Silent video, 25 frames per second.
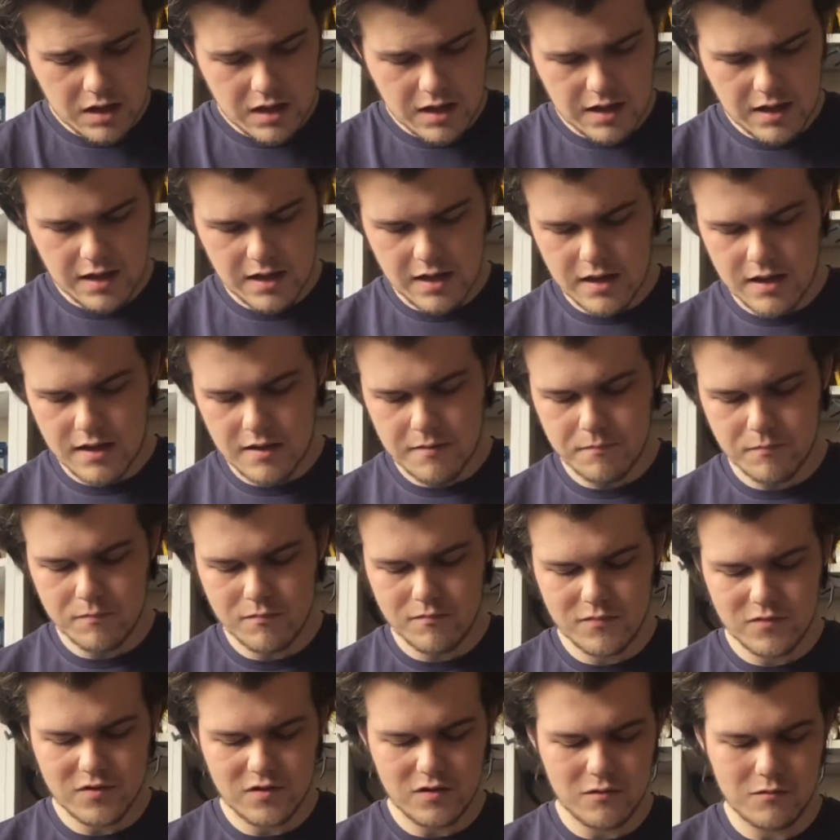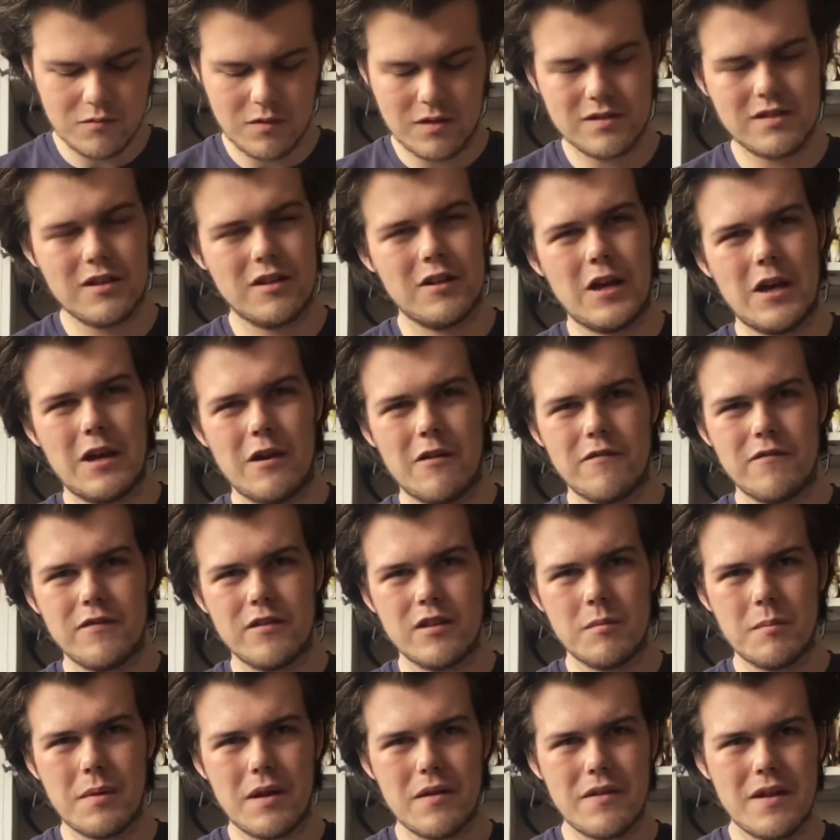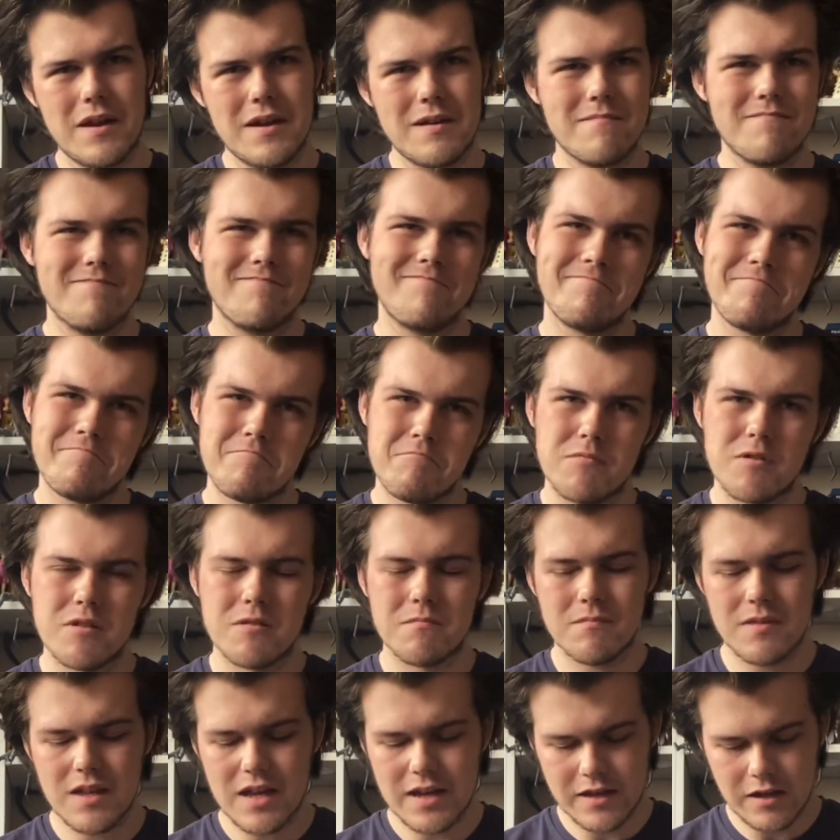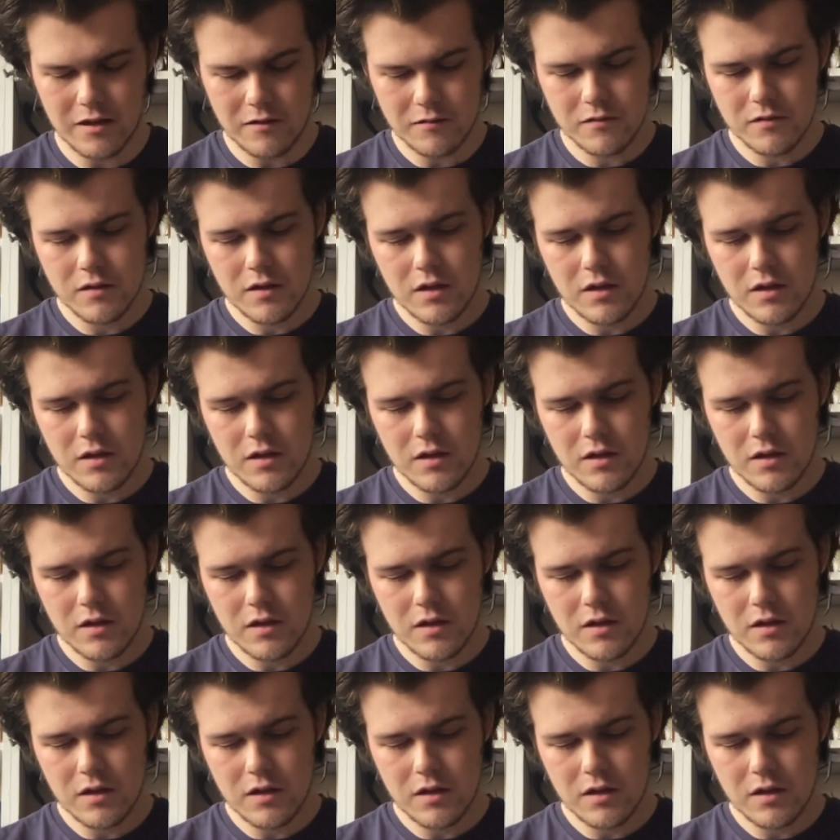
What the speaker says: on. So I don't know how I feel about that, but hey ho.